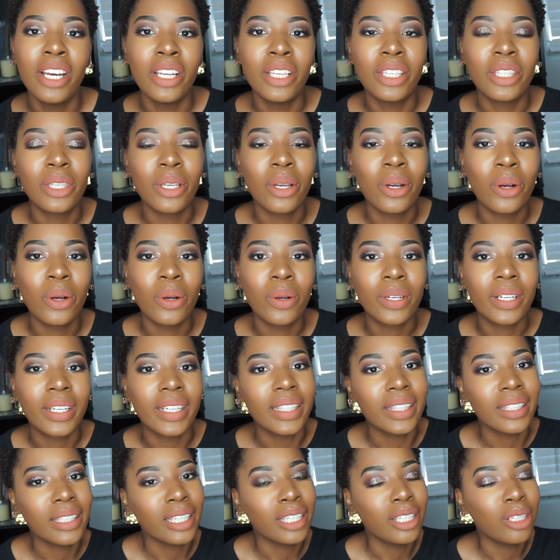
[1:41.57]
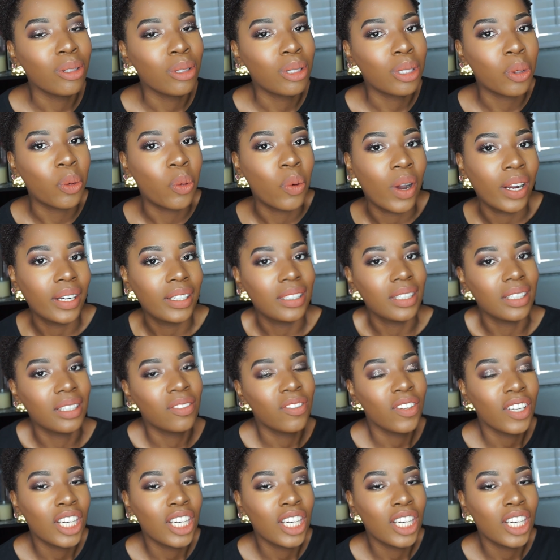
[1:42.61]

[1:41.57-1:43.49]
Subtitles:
So continue to watch this